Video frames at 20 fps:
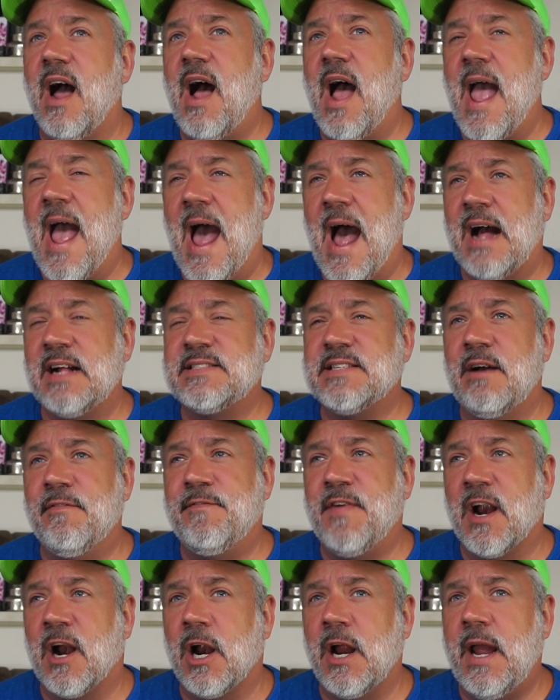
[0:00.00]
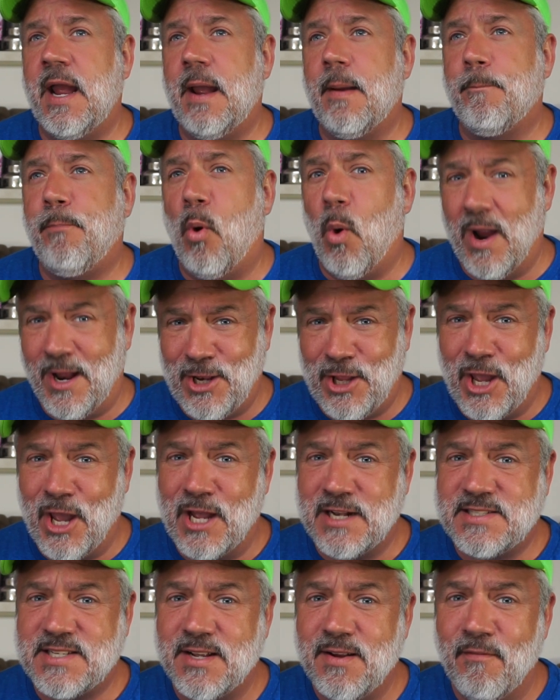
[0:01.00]
has a very
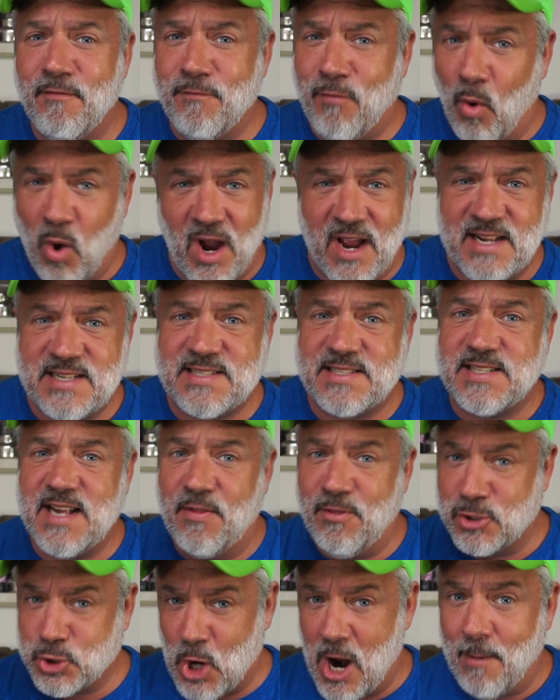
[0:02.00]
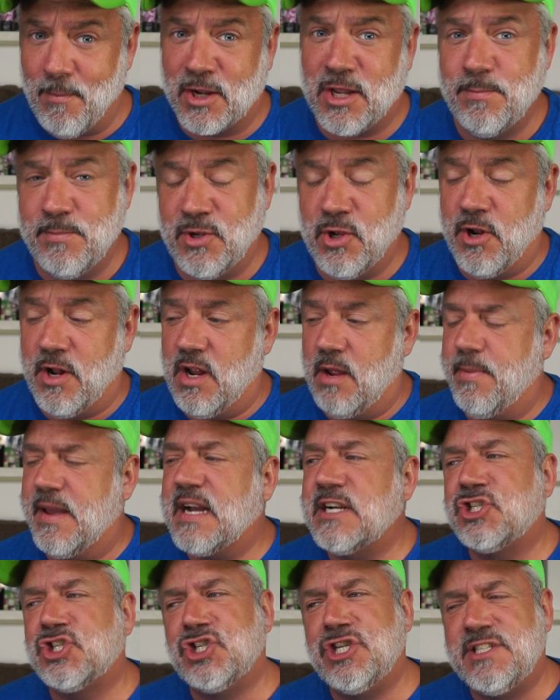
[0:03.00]
poignant voice in the drama community
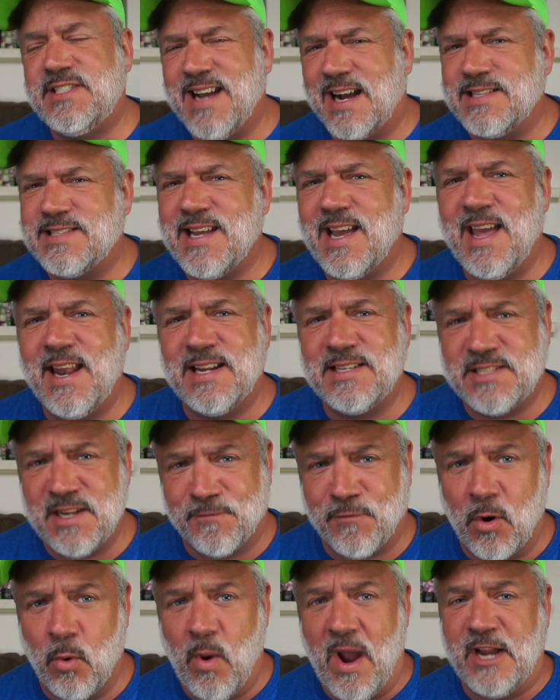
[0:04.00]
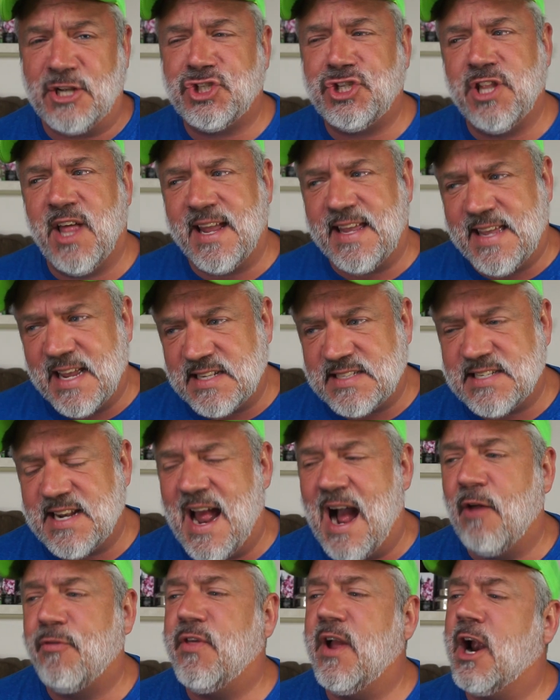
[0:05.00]
because she does it in a different way. She like gets it
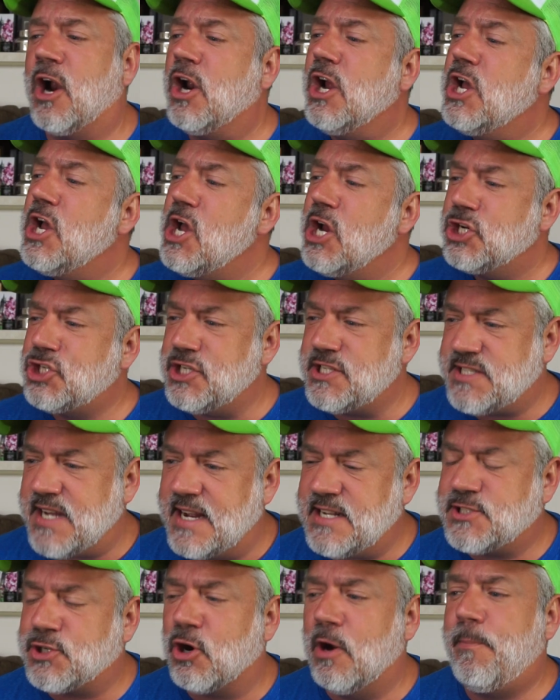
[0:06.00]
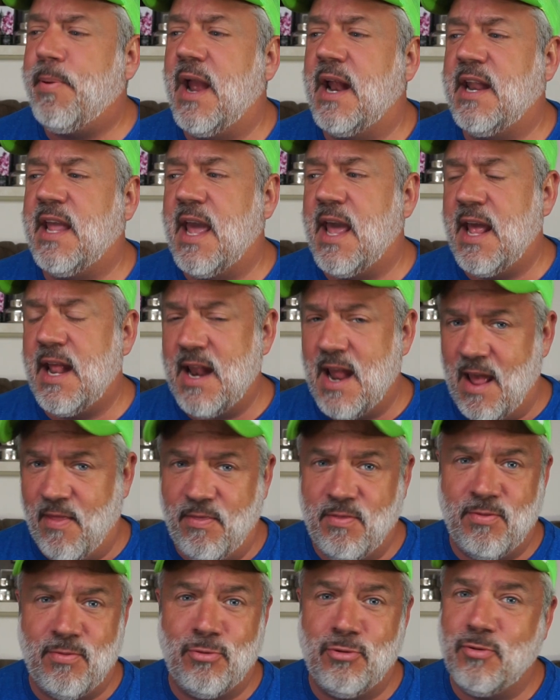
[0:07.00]
out there, she states her opinion,
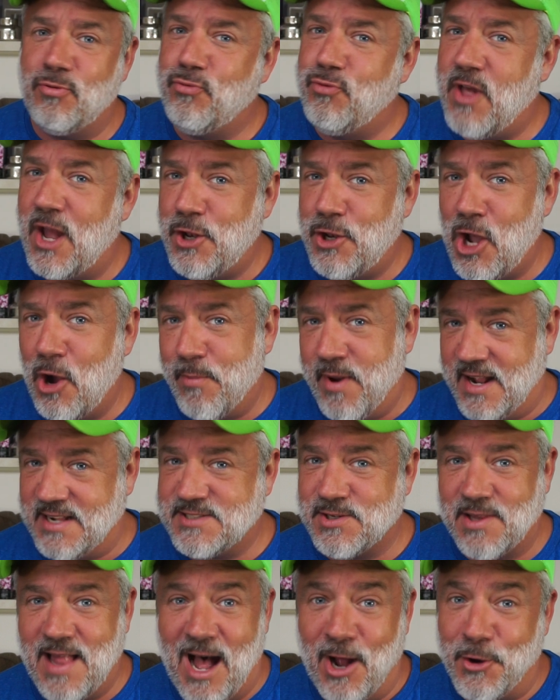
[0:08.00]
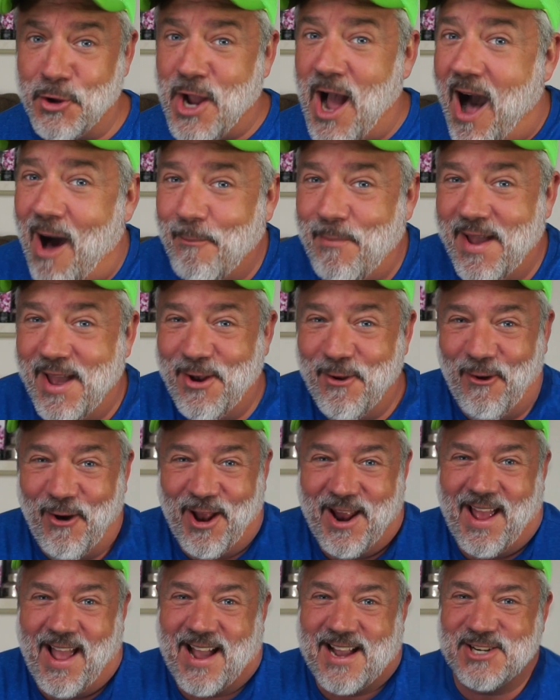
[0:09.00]
and then nobody is allowed to comment
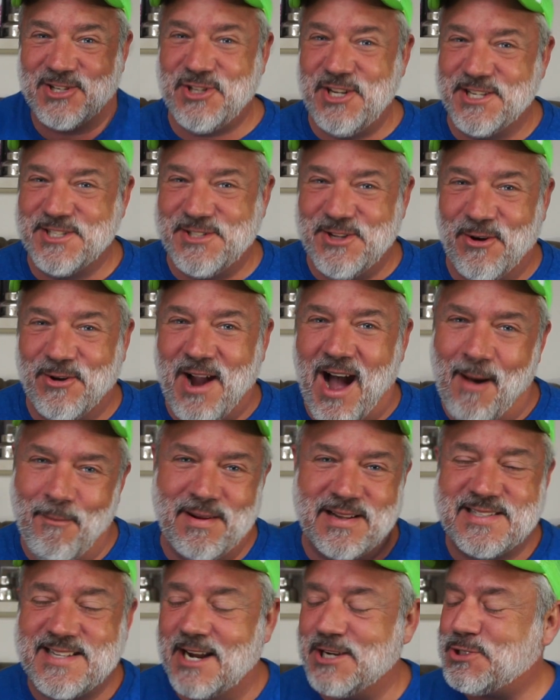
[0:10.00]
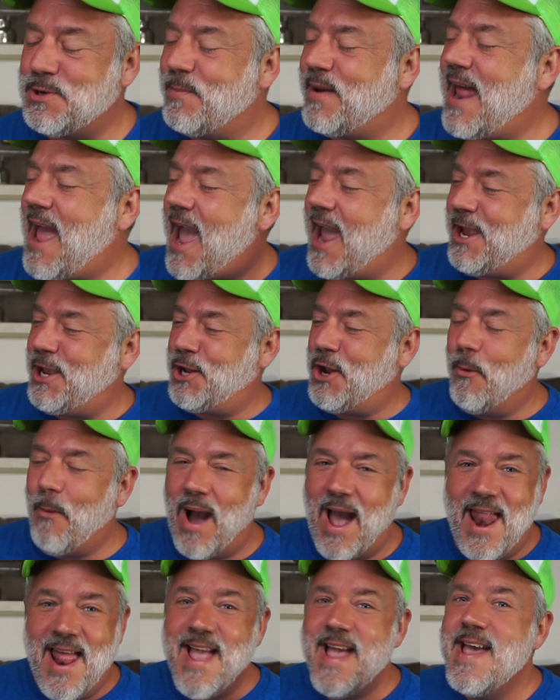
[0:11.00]
on it because she has no comment section. But hey, you know
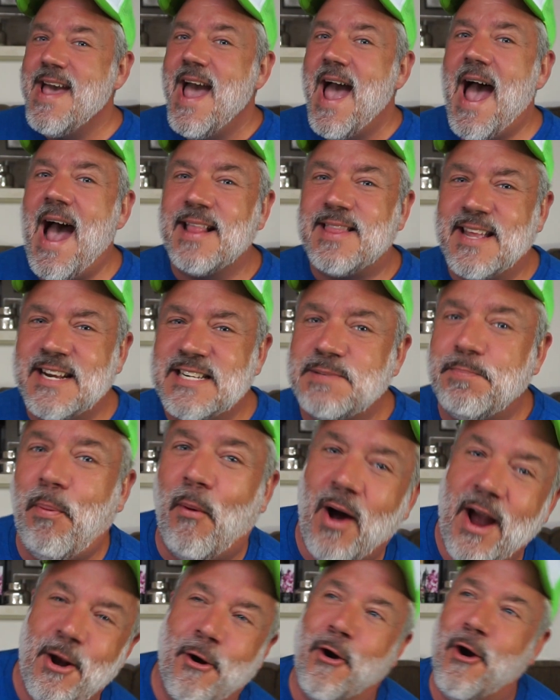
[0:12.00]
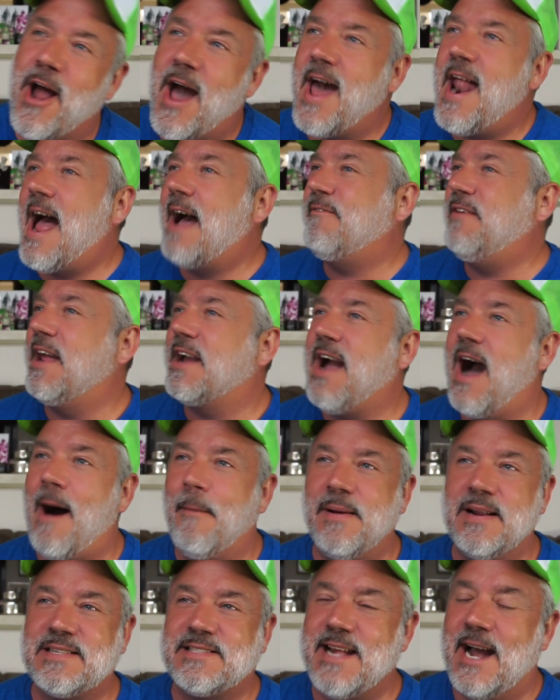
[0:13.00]
what? At this point, her not having a
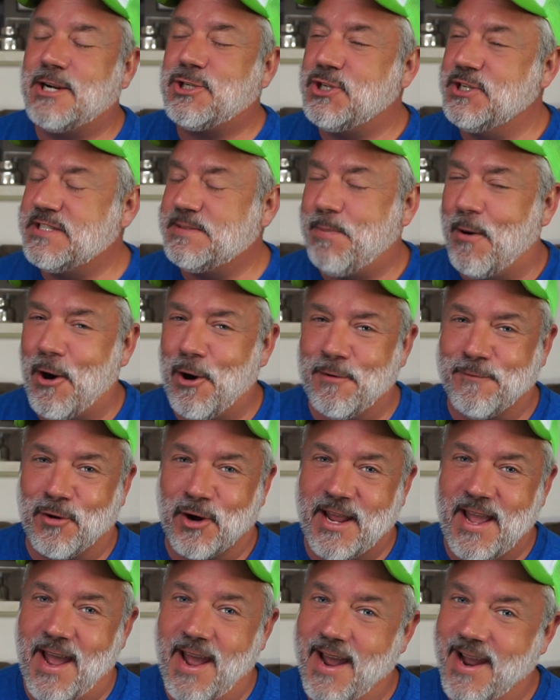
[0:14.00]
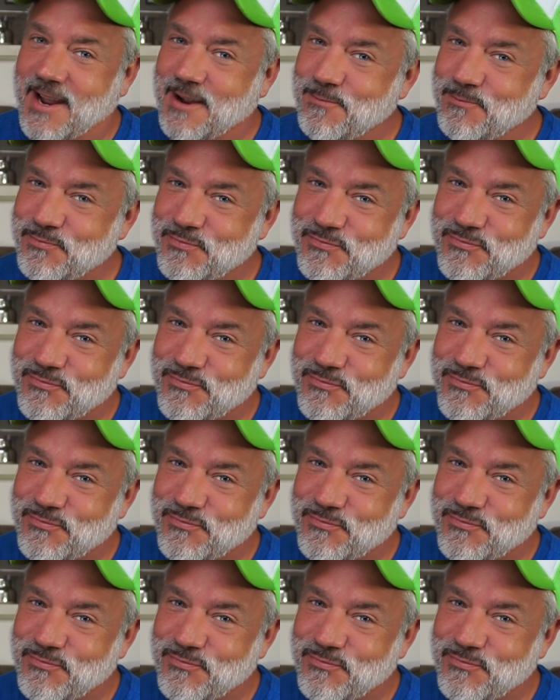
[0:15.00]
comment section is part of her gig.